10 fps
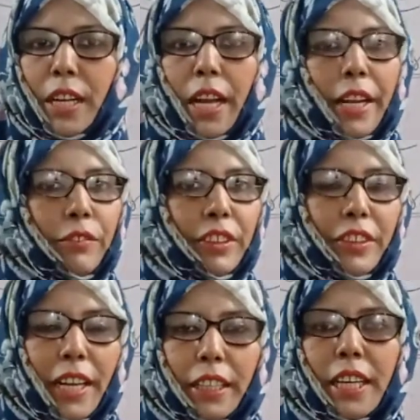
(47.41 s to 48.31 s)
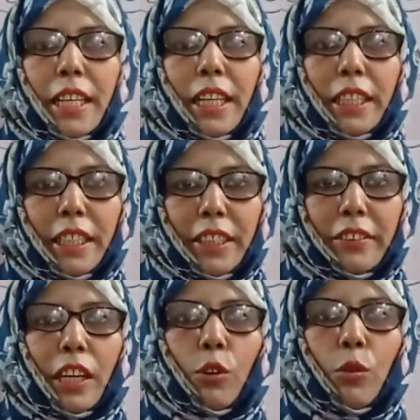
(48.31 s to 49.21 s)
and we said that it is
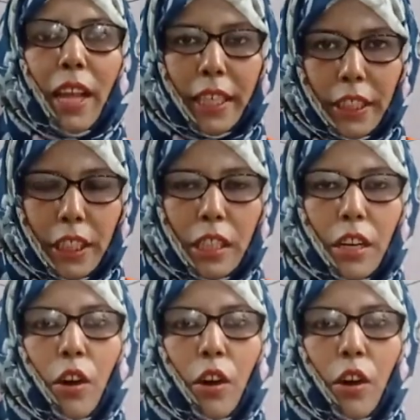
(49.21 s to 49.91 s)
a collection